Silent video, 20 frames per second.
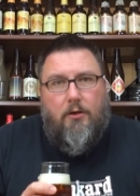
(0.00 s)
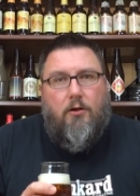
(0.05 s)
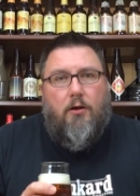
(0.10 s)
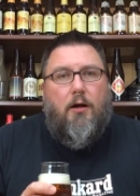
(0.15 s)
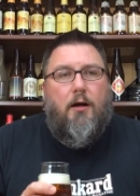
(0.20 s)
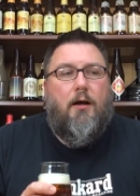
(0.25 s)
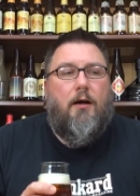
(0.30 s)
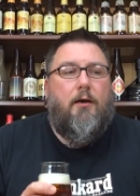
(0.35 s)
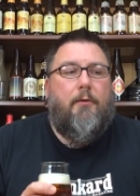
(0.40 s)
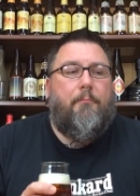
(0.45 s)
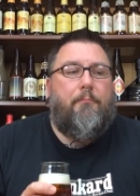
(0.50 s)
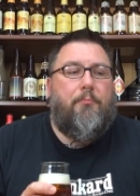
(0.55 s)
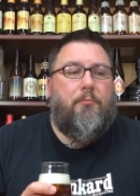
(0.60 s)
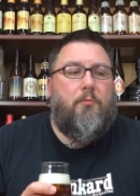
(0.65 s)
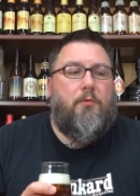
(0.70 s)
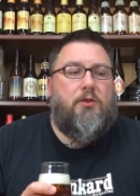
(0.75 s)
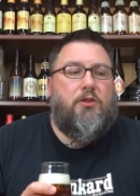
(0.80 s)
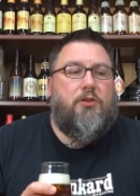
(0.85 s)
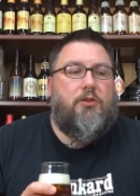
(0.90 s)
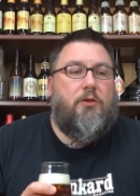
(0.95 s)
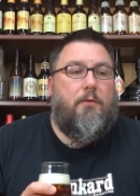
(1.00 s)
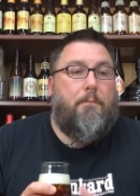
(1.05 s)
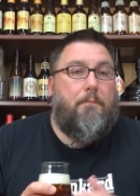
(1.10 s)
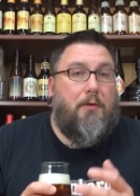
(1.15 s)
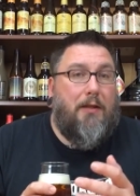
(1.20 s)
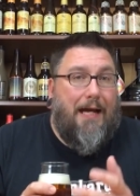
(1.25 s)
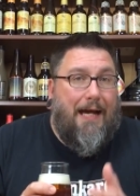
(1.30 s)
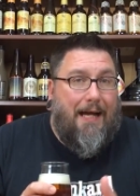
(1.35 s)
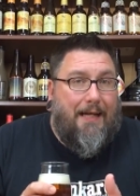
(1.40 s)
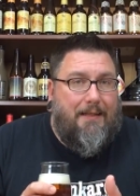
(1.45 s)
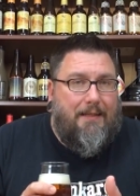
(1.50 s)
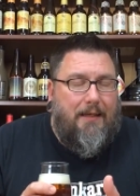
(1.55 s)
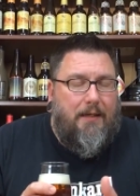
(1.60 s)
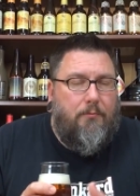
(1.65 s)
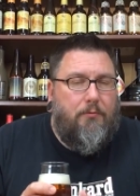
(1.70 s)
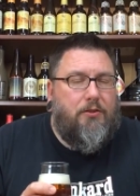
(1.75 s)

um, which is your black tea,